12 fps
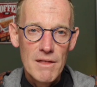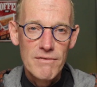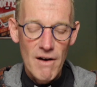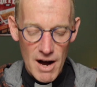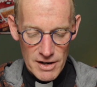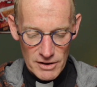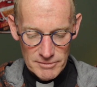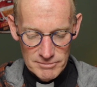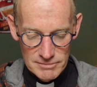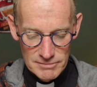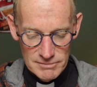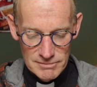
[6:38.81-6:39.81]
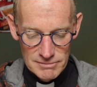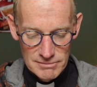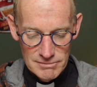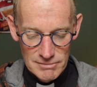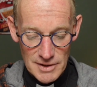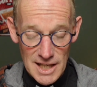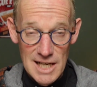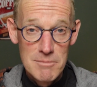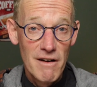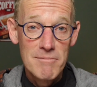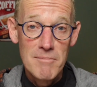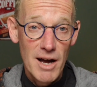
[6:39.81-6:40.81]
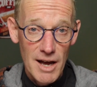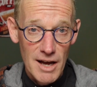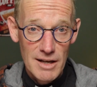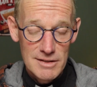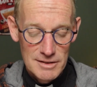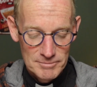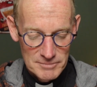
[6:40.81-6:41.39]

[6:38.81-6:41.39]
the fire, in above my head,